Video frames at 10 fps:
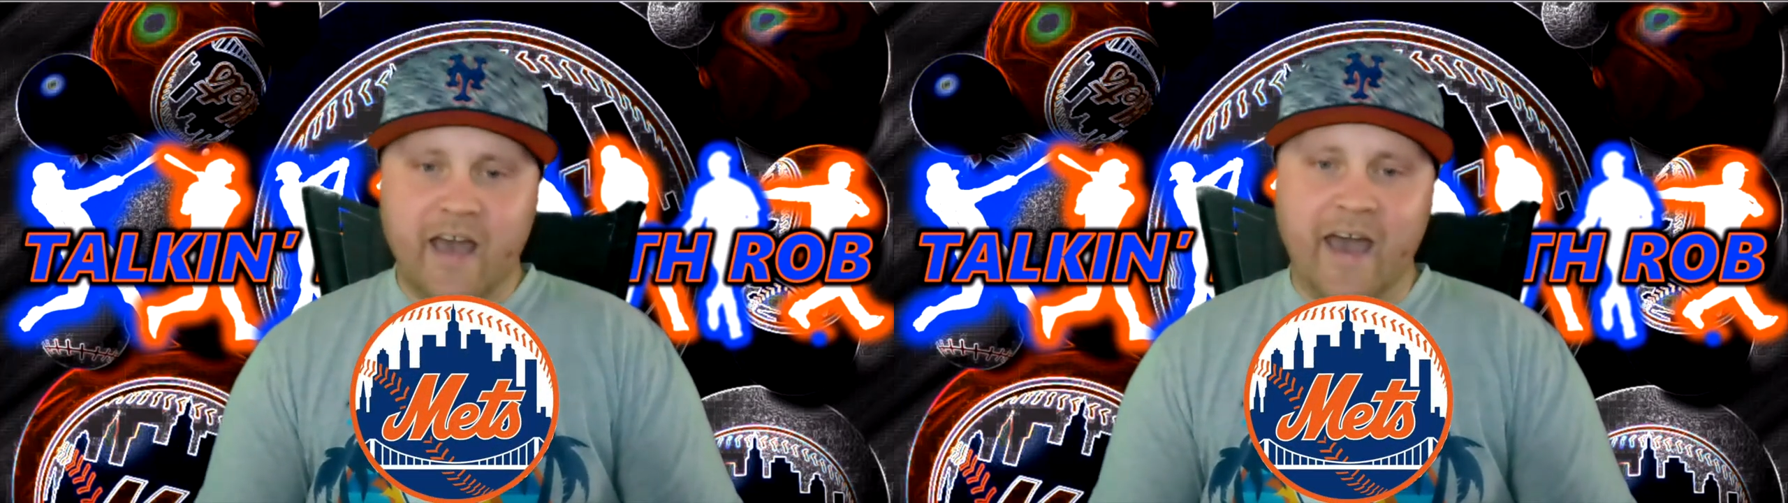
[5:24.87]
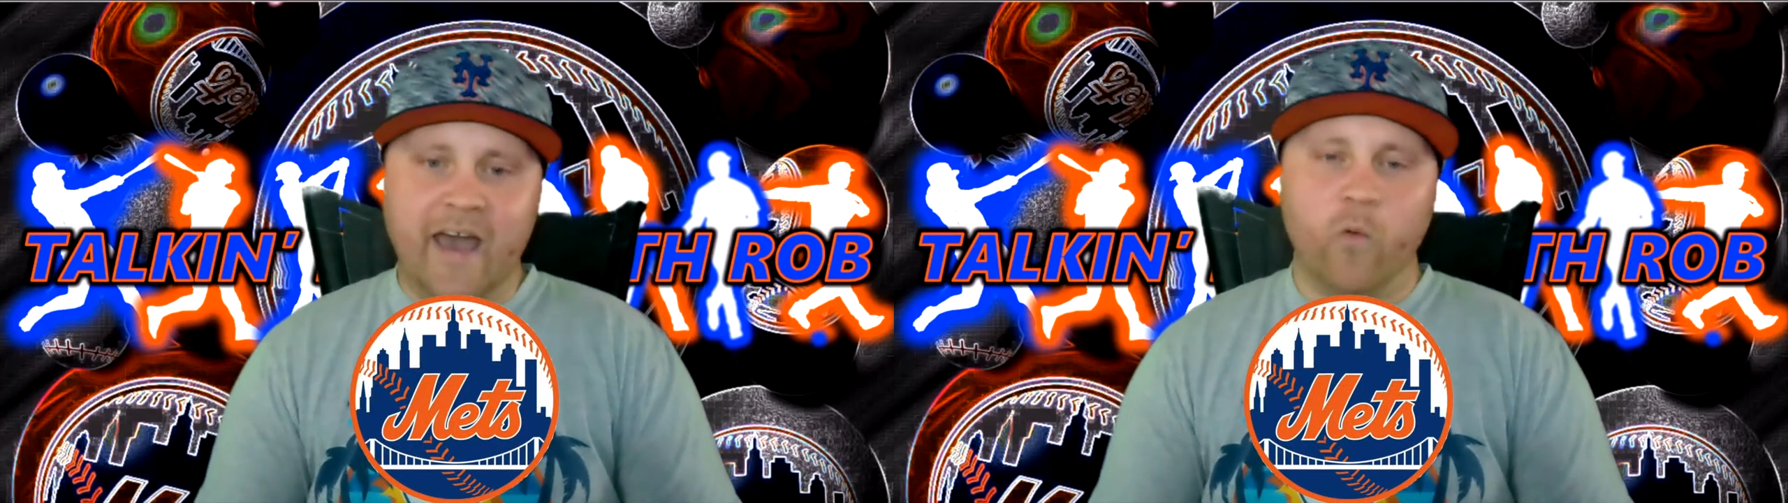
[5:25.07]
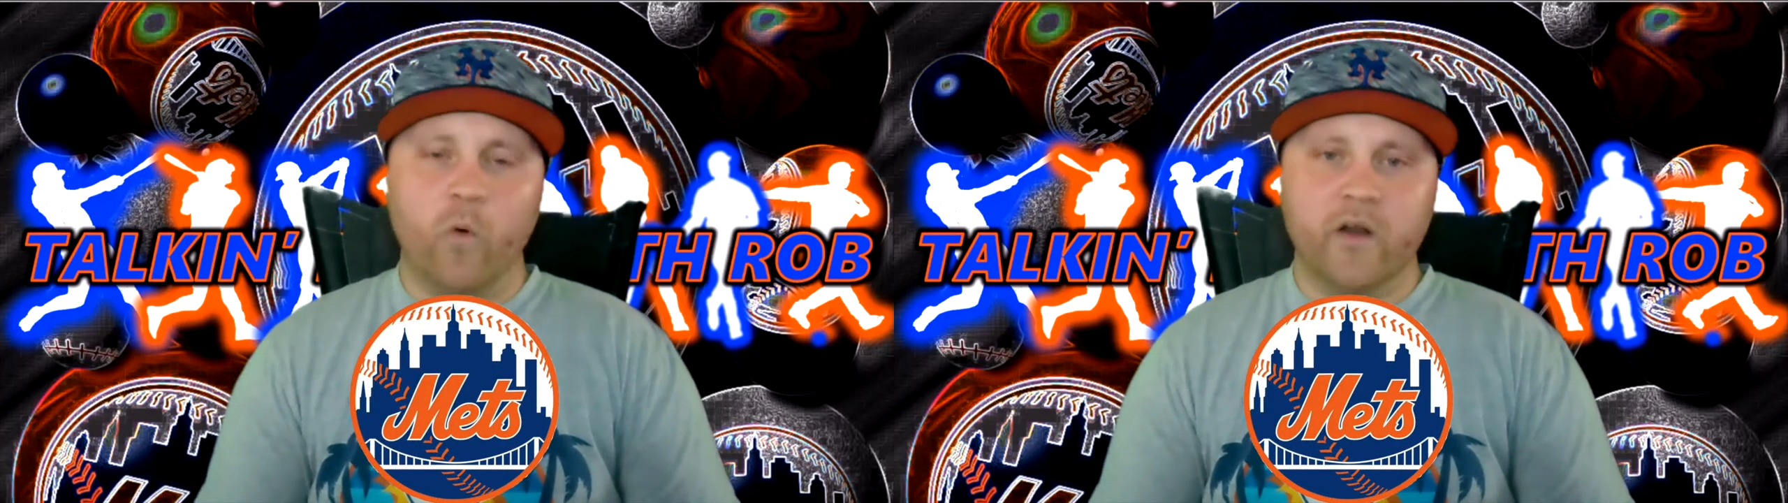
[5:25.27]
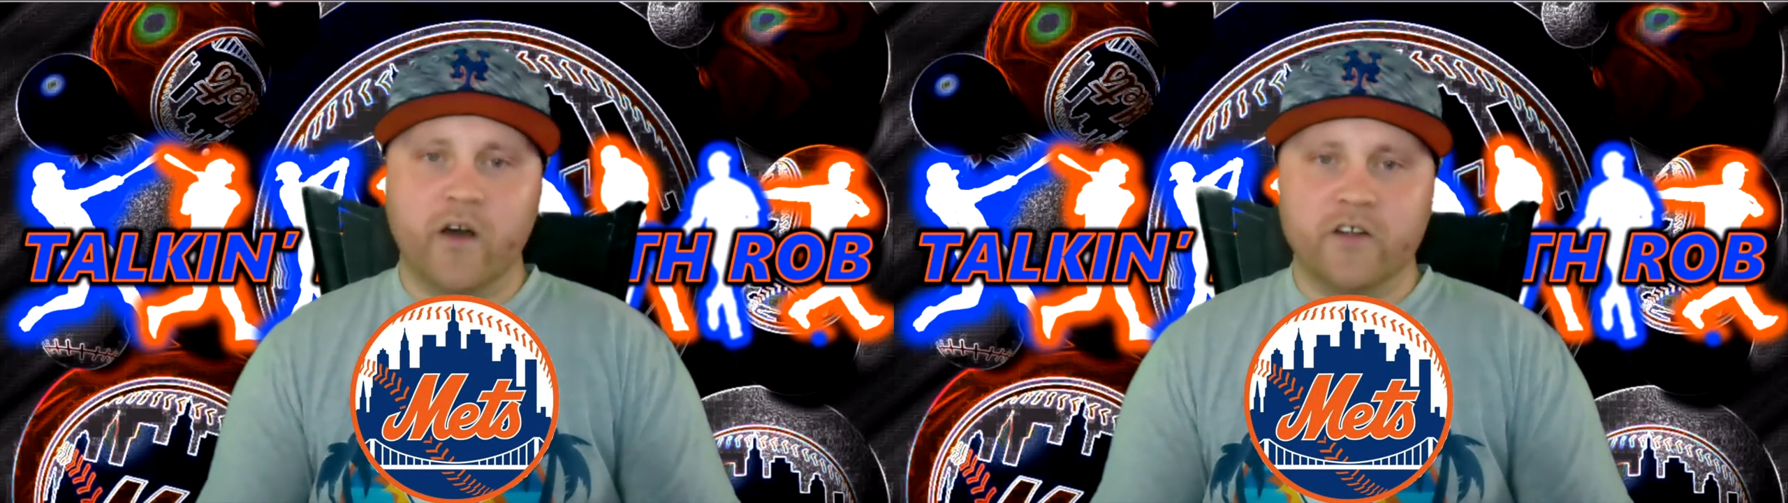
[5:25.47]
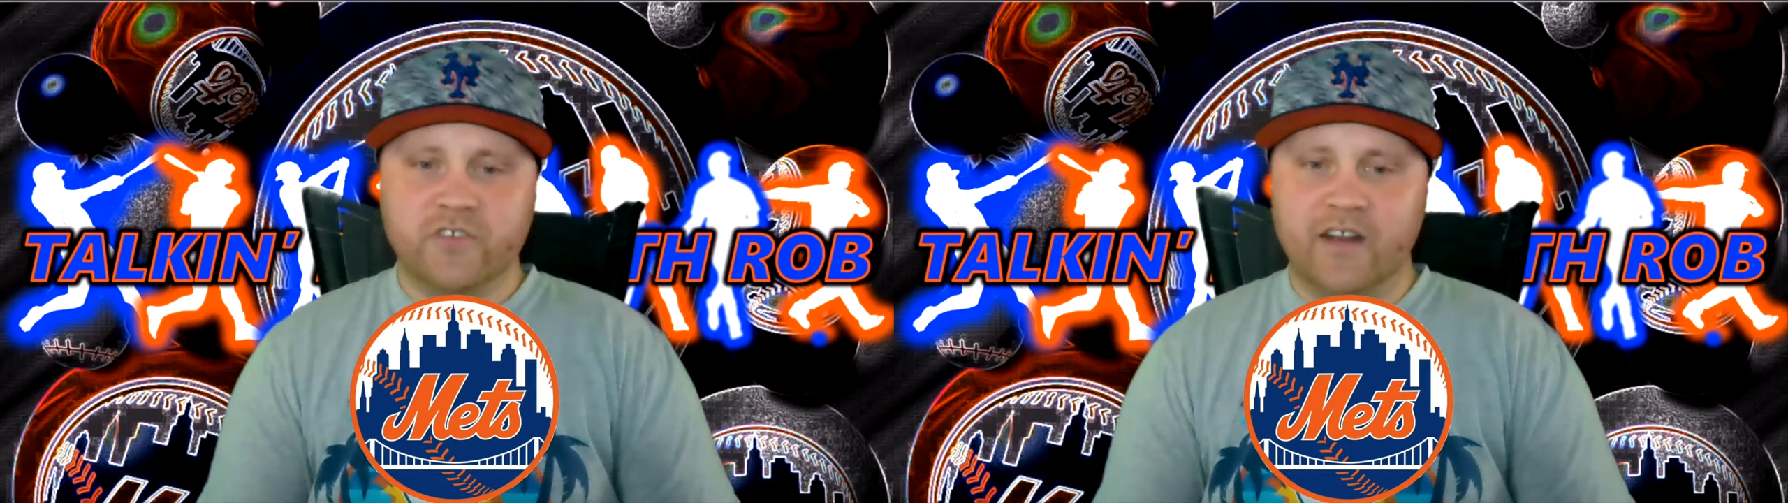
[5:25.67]
at
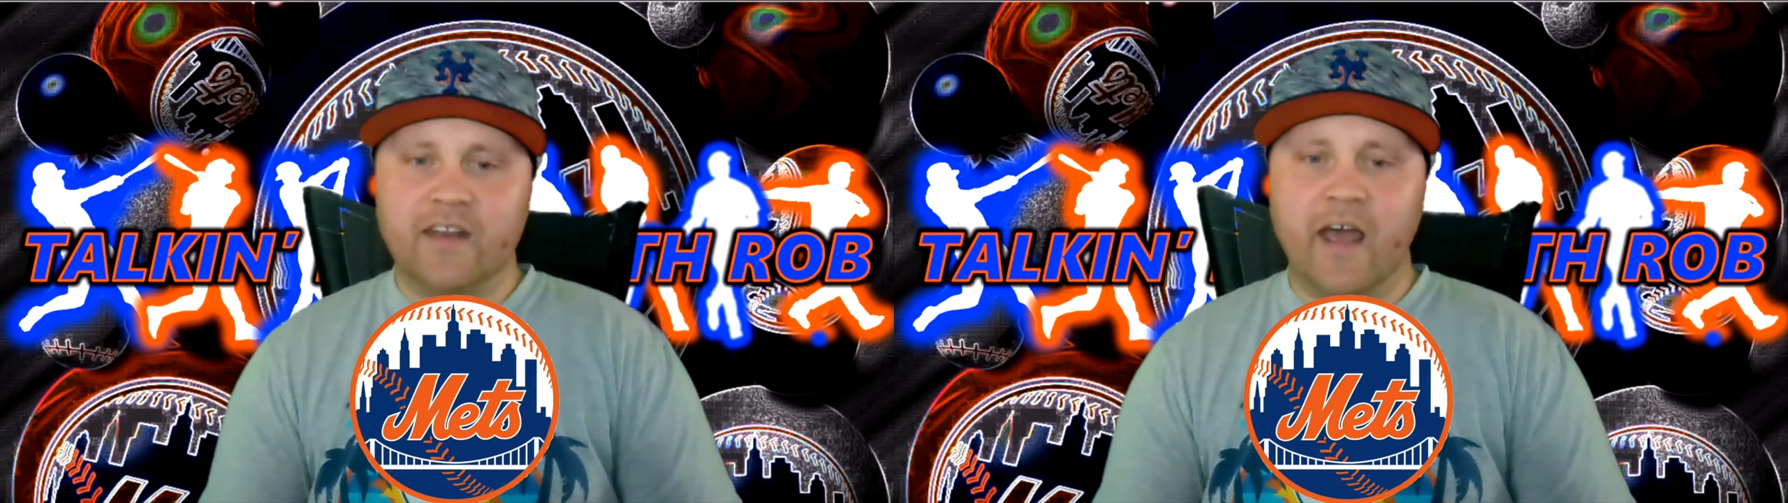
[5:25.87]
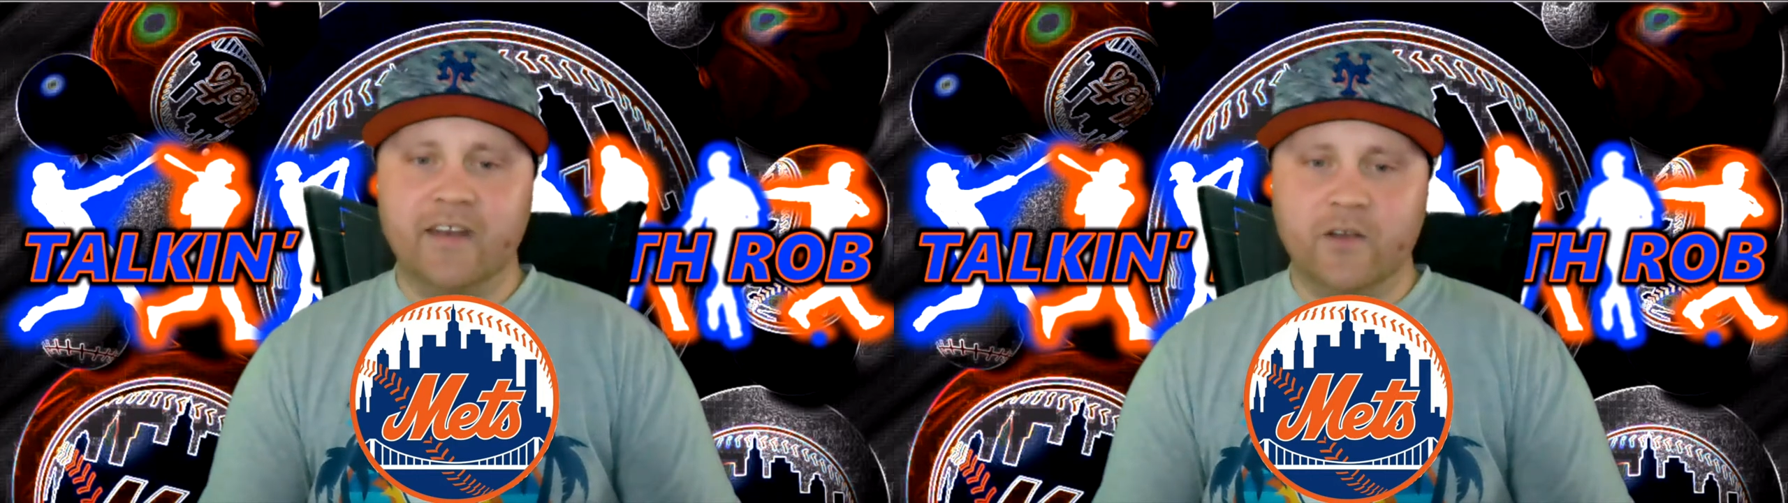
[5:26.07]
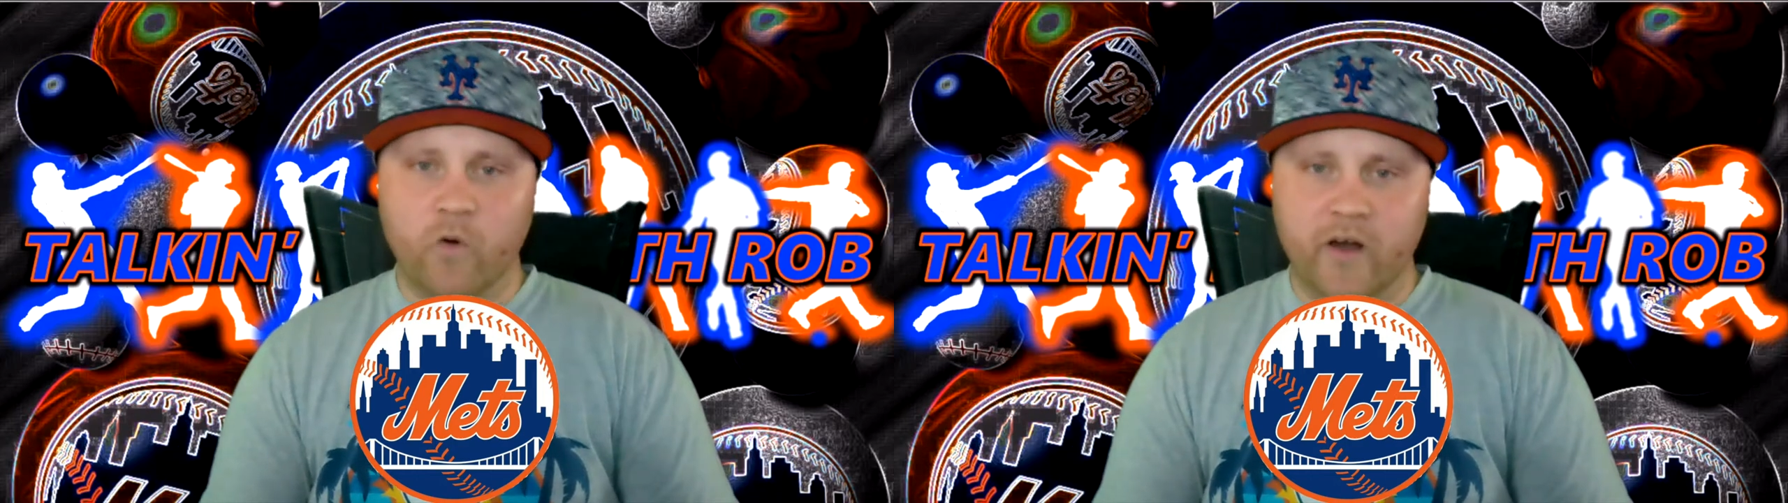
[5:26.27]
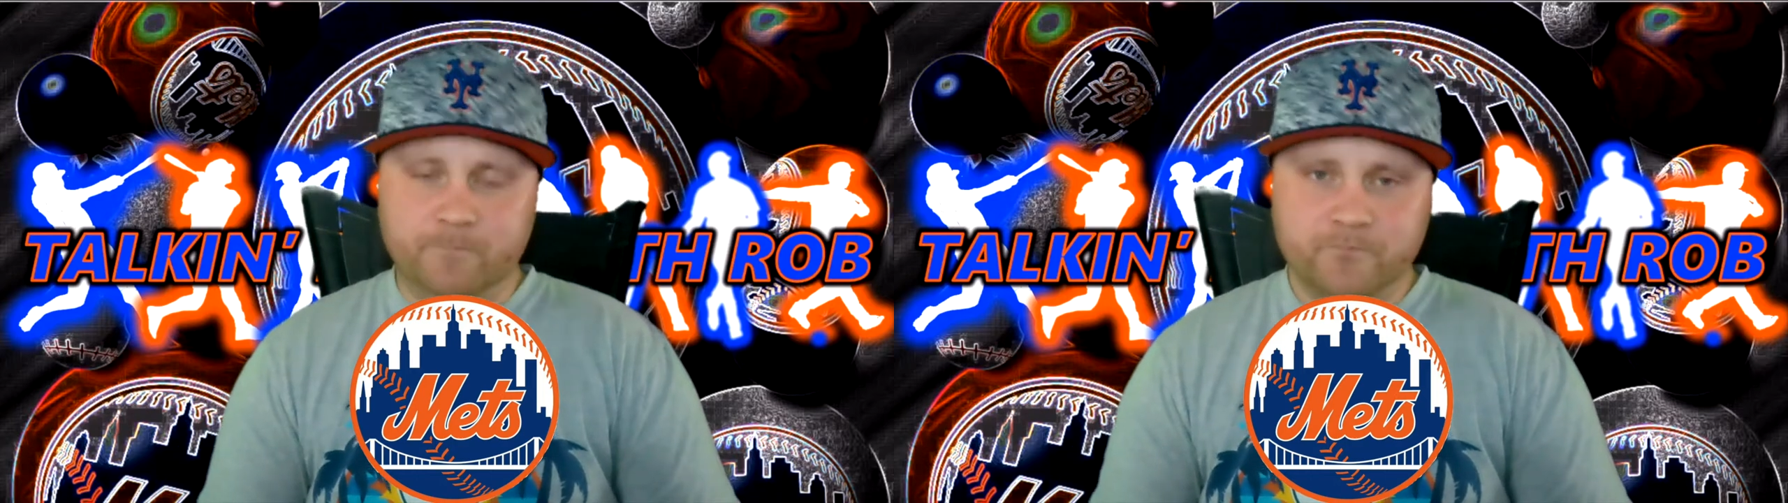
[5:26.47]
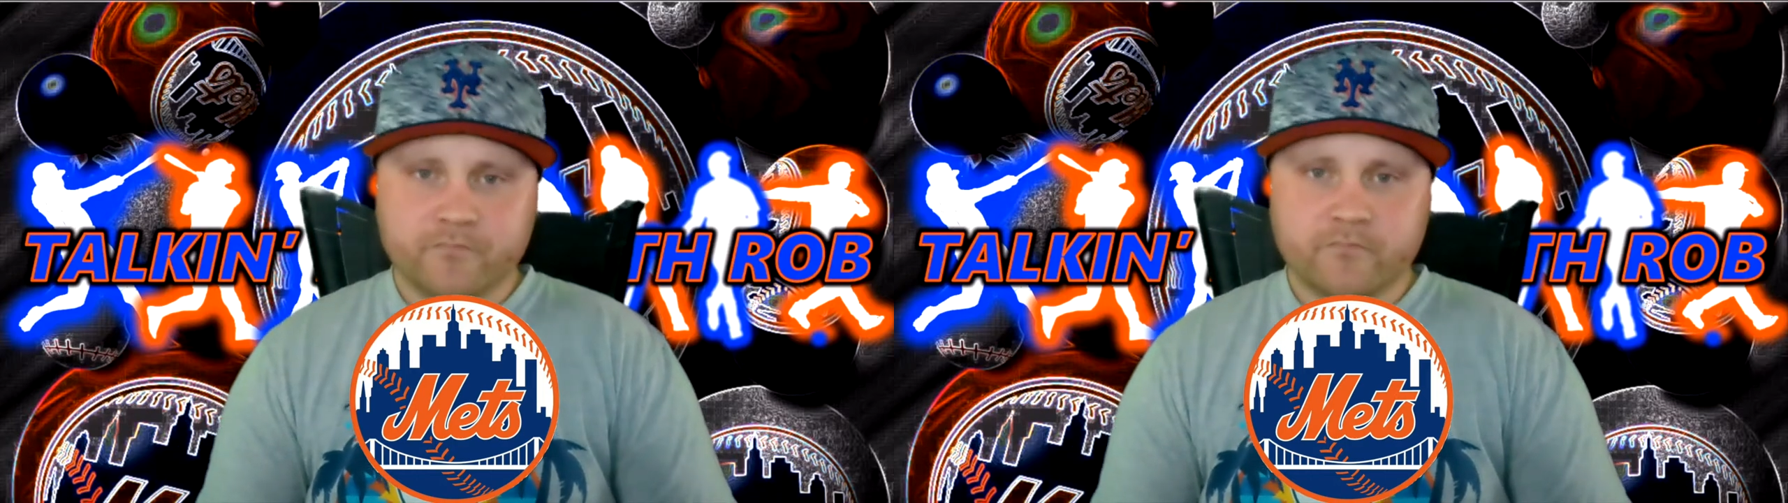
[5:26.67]
191.